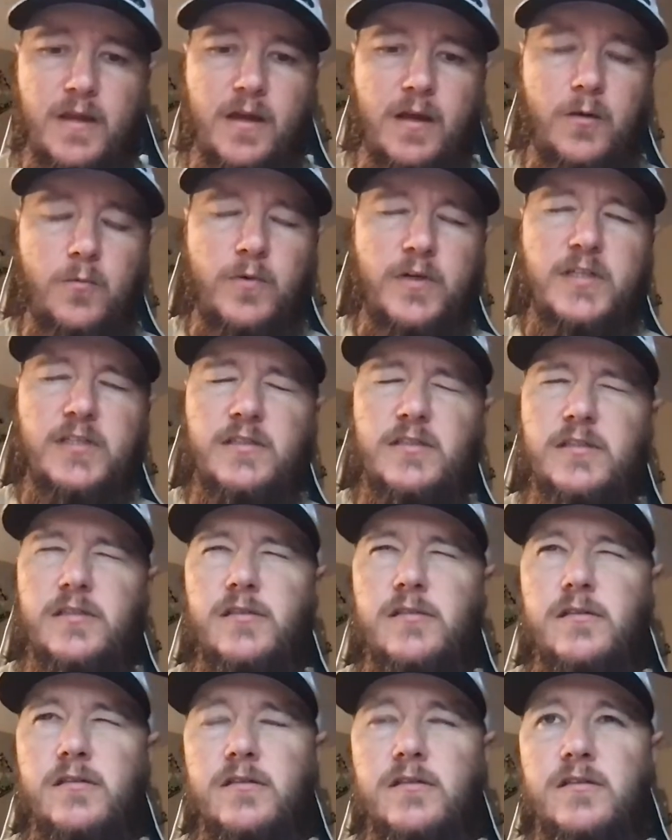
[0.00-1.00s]

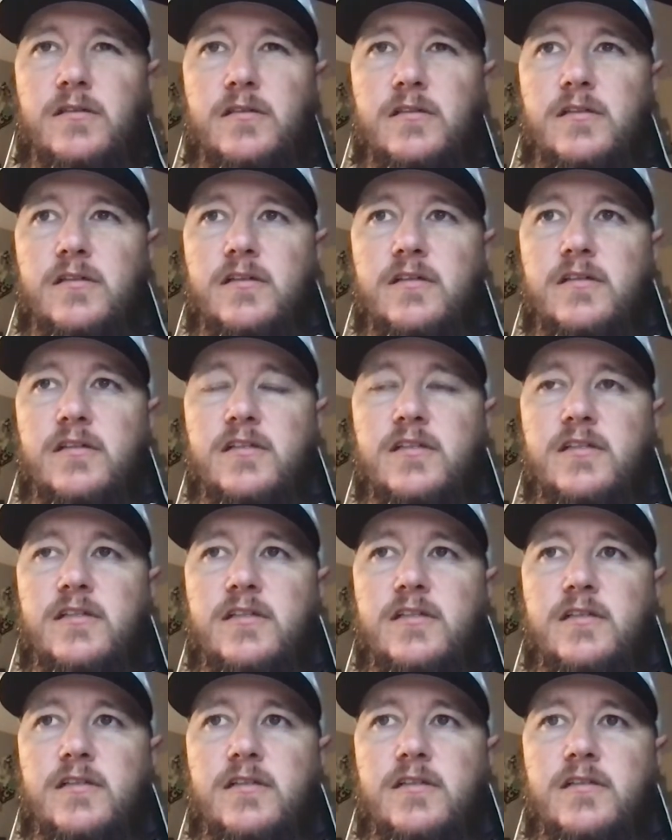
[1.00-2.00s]
went.
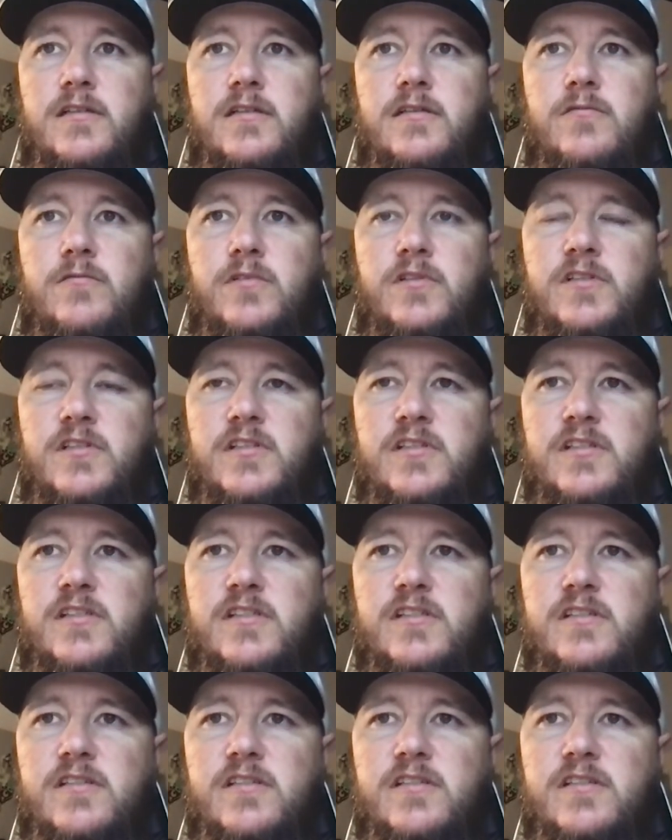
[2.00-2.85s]
Was it?